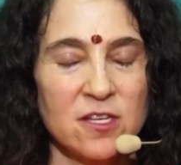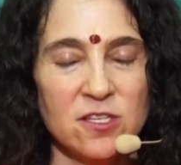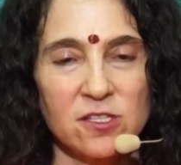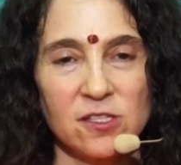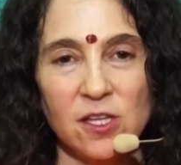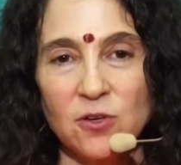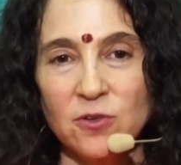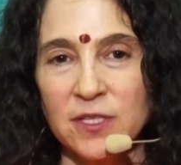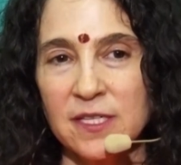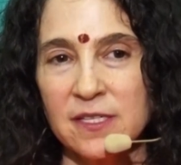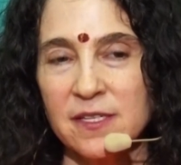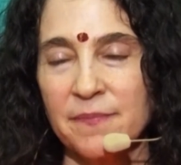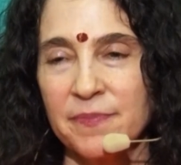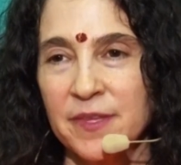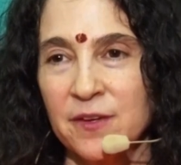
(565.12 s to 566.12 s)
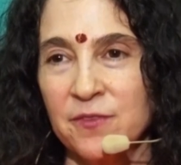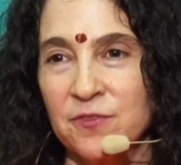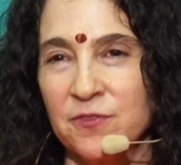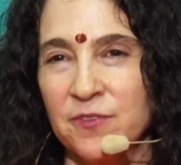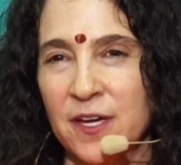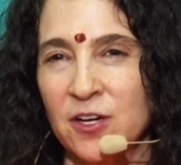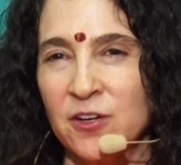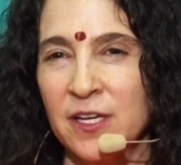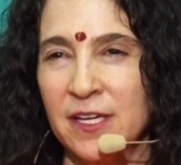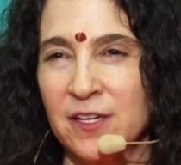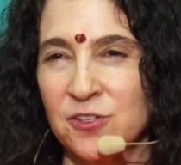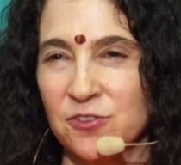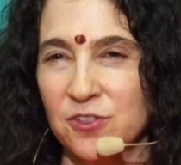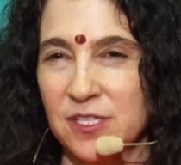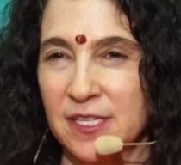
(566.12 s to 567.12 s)
Slowly, something very
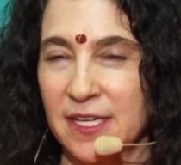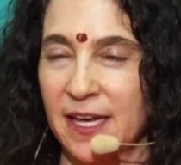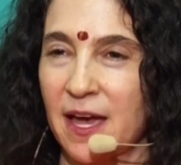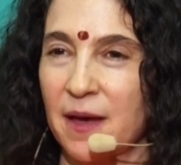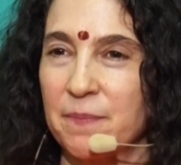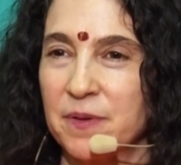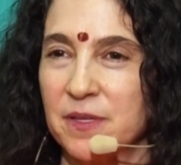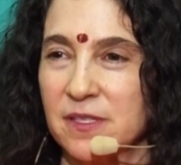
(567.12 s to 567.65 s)
interesting happens.